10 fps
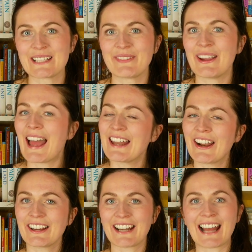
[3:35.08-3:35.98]
about, and
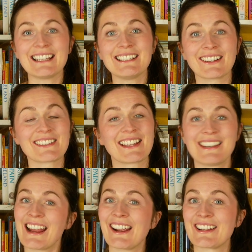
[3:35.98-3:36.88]
her granny does
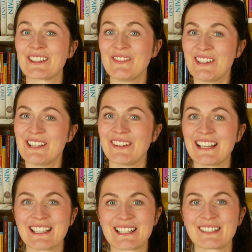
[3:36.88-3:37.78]
knit her some new
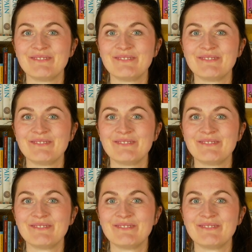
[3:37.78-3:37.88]
ones.